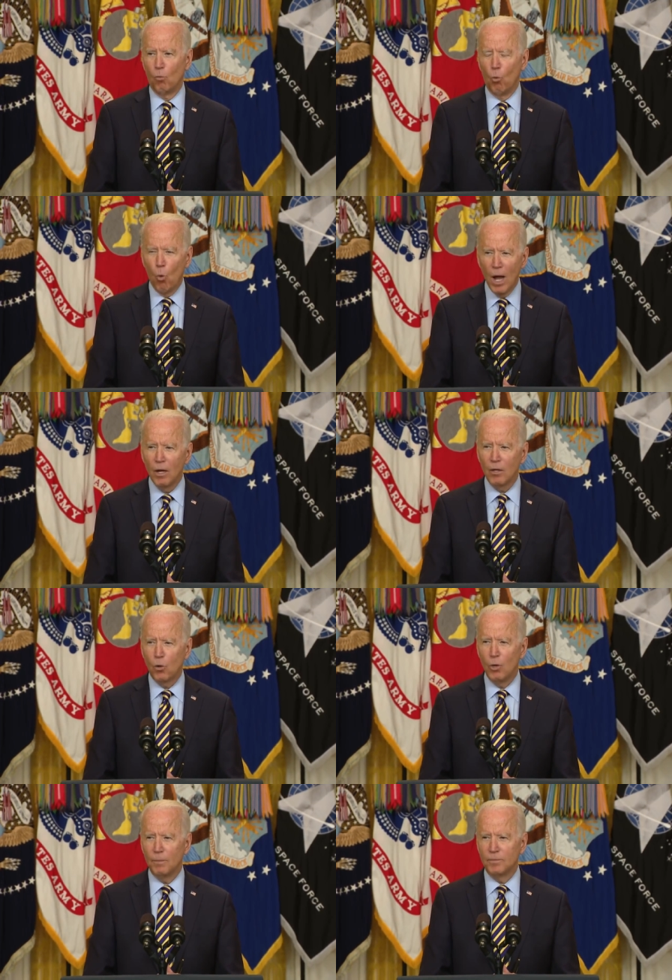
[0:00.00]

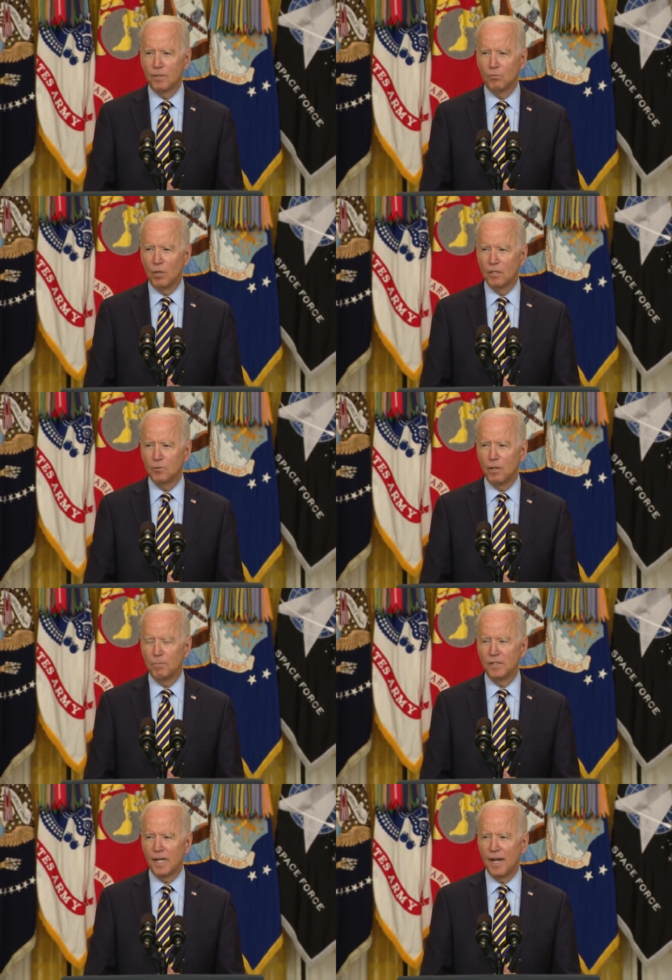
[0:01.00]
well-equipped
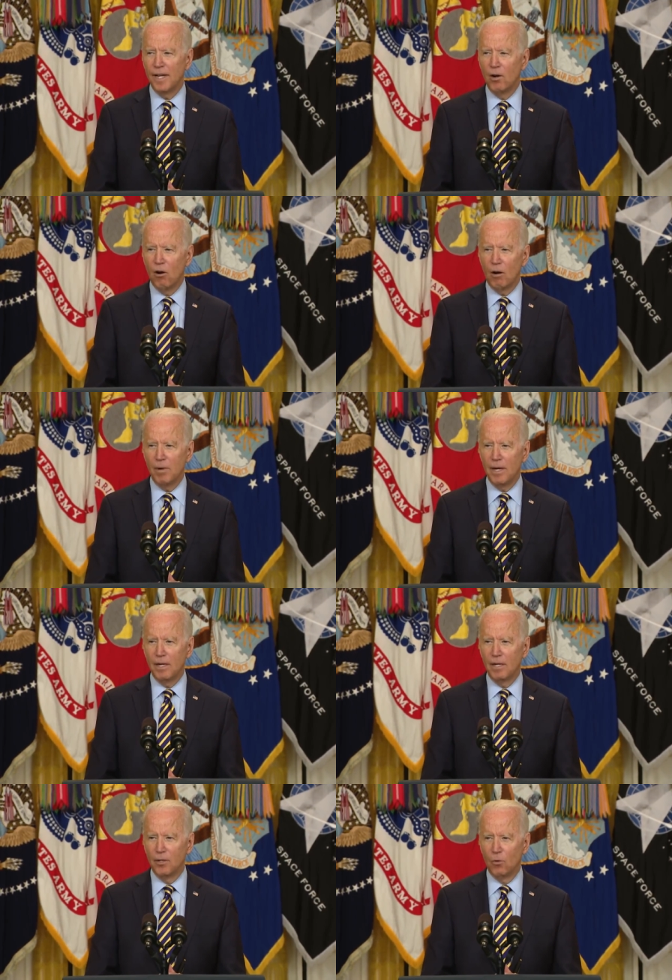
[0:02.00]
as any
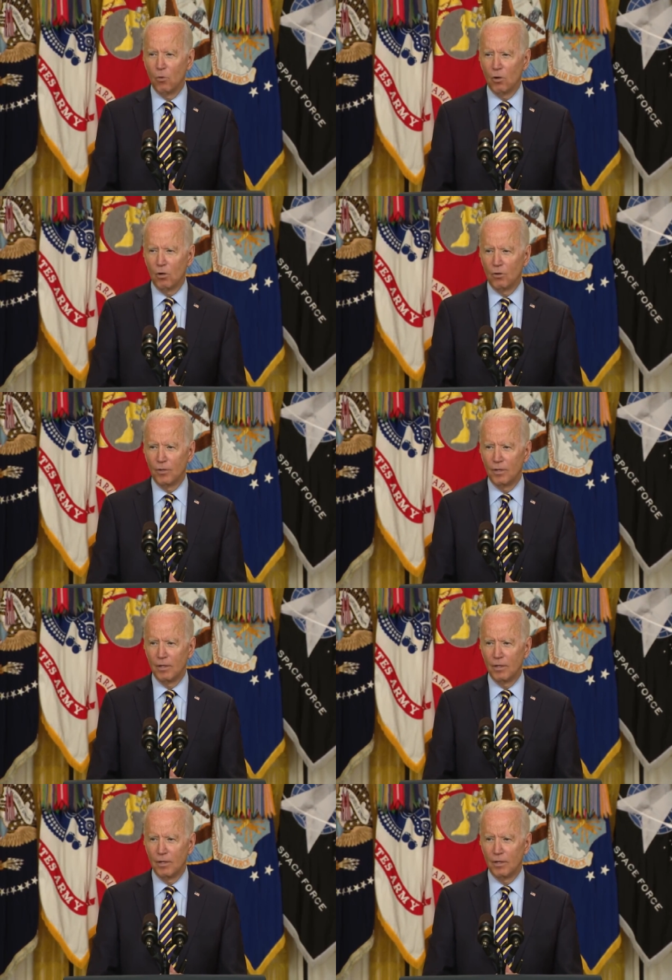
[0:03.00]
army in the world,